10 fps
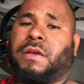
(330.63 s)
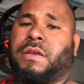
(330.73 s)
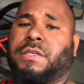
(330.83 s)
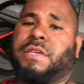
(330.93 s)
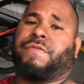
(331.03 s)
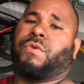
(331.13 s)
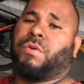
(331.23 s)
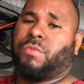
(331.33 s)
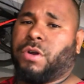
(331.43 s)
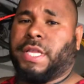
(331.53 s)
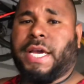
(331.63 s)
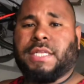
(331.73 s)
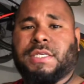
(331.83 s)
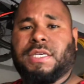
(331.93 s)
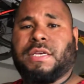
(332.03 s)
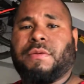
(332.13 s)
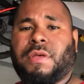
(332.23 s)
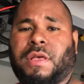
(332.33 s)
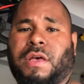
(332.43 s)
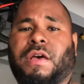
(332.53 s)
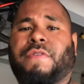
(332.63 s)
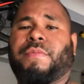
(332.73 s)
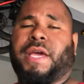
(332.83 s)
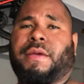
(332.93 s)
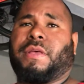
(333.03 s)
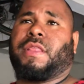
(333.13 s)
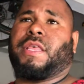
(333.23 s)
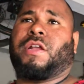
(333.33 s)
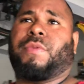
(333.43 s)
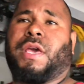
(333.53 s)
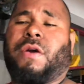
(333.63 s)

I'll just give you one more glance of the bike, and then I'll be